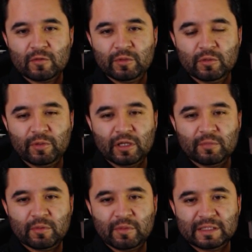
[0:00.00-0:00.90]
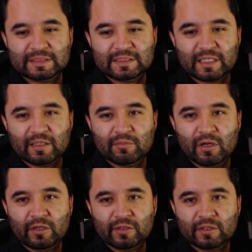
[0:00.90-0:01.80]
be opening up on my second
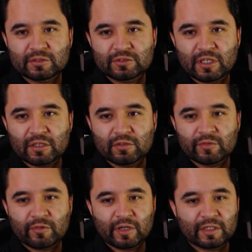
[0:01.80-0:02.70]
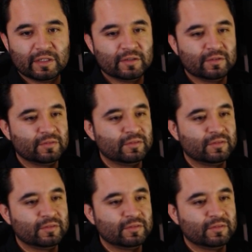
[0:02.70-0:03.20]
monitor. I'll drag it over right now.